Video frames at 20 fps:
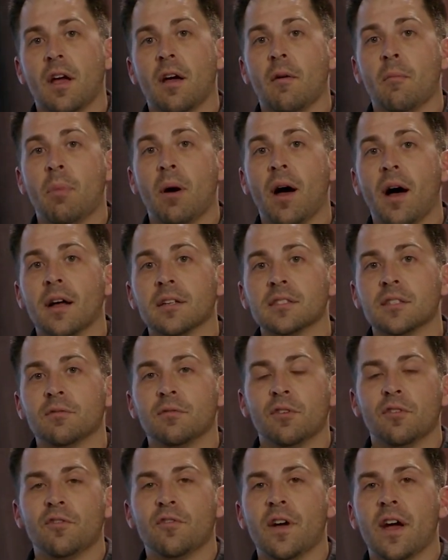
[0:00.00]
a positive
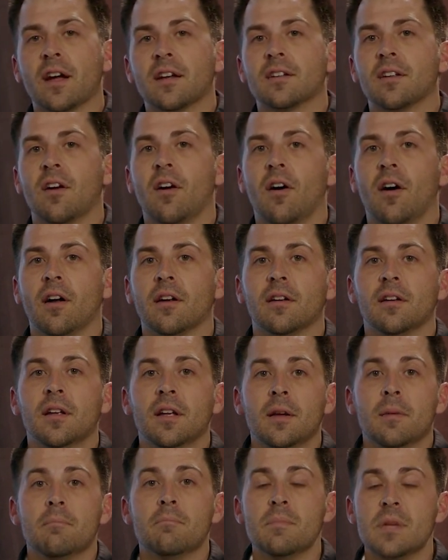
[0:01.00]
effect on
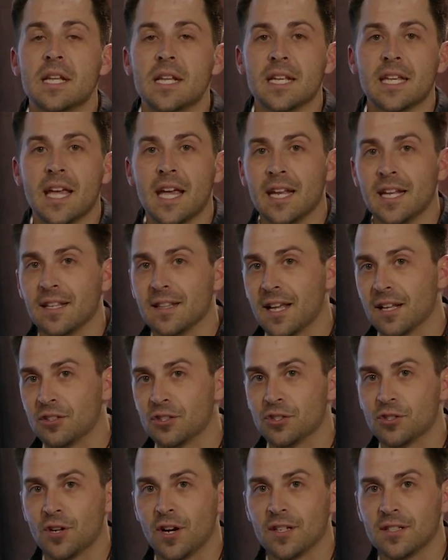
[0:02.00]
mitigating that
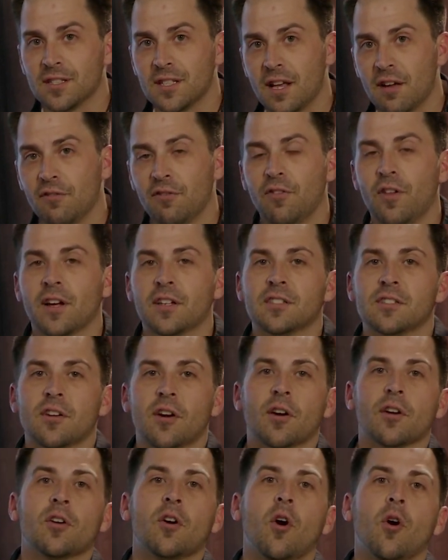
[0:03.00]
stress that
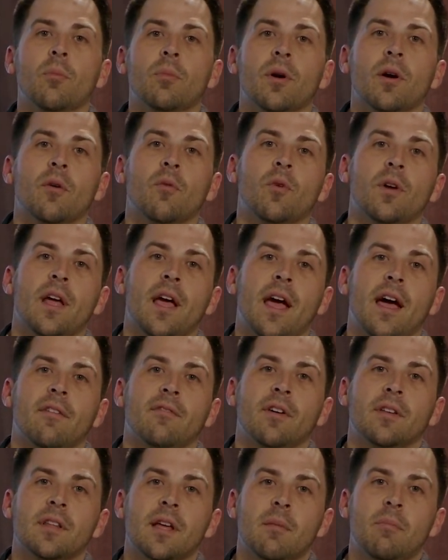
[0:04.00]
Flexstar Cobra would
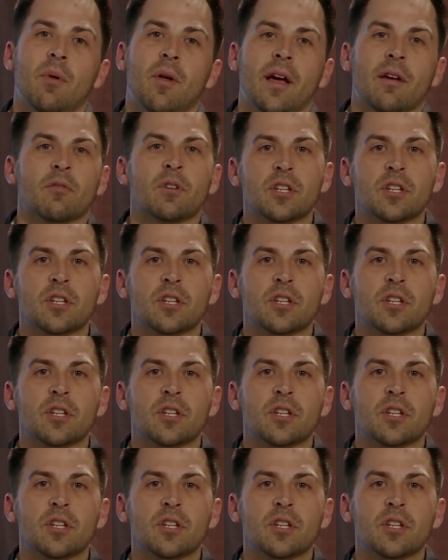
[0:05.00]
have on that plant,